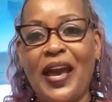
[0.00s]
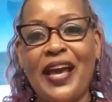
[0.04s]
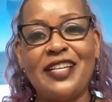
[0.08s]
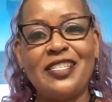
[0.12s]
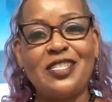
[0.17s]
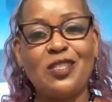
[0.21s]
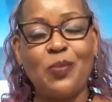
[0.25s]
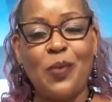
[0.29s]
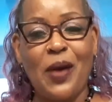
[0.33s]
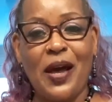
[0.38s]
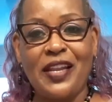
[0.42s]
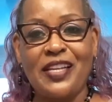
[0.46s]

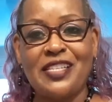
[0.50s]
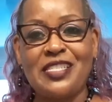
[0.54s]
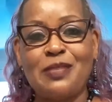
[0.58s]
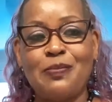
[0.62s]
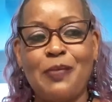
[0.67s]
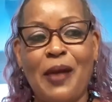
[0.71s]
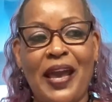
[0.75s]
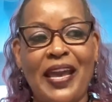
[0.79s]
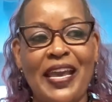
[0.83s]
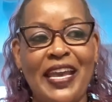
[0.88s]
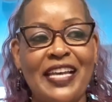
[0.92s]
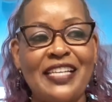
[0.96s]
as well as
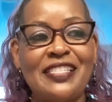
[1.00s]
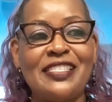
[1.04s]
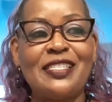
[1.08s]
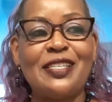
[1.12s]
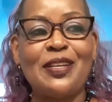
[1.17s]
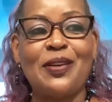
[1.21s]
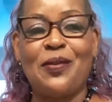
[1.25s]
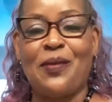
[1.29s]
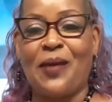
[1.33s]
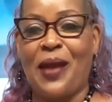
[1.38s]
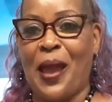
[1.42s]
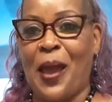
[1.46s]
my
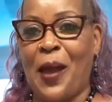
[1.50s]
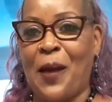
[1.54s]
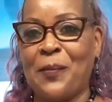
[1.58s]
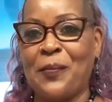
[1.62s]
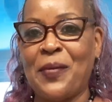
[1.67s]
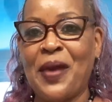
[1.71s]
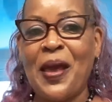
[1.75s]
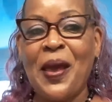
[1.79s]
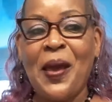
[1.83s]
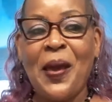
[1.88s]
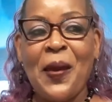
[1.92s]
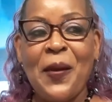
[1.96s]
Instagram
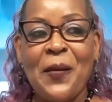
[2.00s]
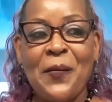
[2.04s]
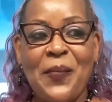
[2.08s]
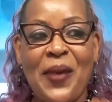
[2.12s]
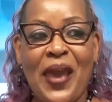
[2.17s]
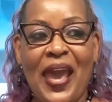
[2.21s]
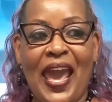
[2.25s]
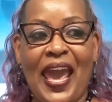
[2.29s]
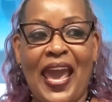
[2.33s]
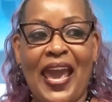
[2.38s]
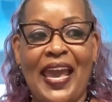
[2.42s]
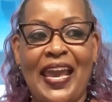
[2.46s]

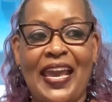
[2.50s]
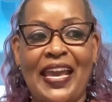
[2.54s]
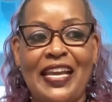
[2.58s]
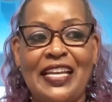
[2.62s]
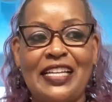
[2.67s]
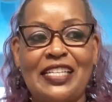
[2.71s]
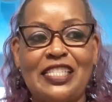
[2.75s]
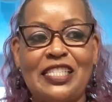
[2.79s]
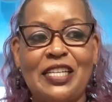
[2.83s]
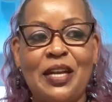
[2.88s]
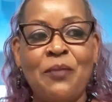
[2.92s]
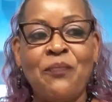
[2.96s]

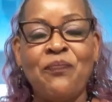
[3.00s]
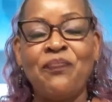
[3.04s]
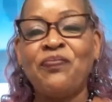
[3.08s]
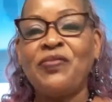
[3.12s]
page.